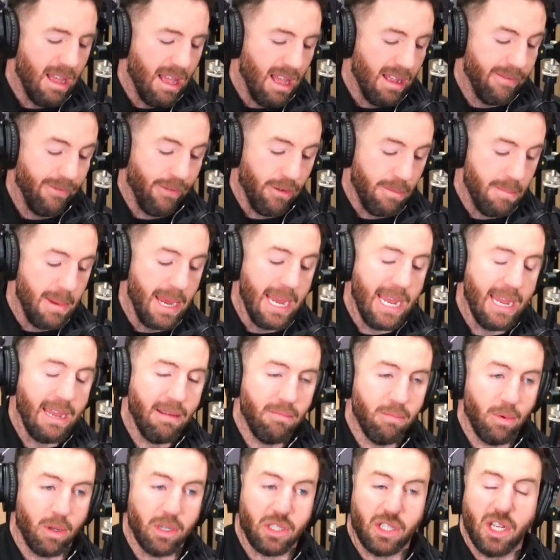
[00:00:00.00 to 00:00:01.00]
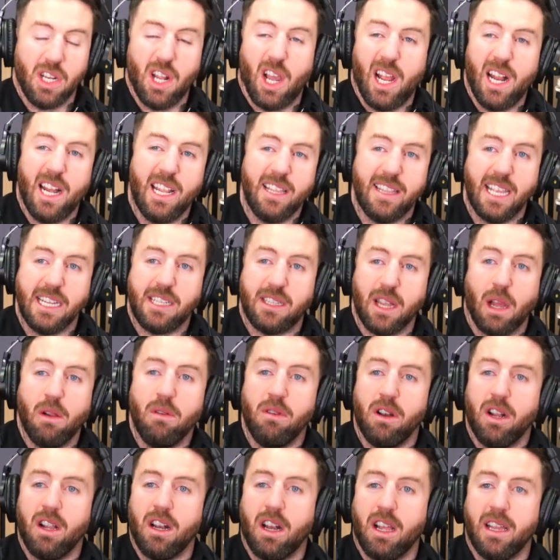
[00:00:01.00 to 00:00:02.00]
for me, watching Ireland, they
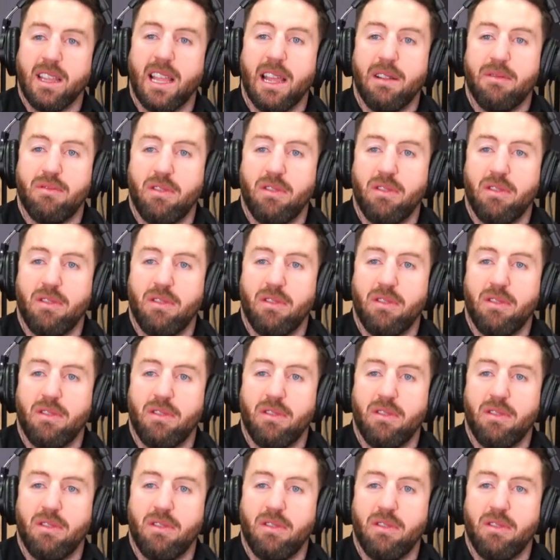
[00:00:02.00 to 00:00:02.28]
don't look like they're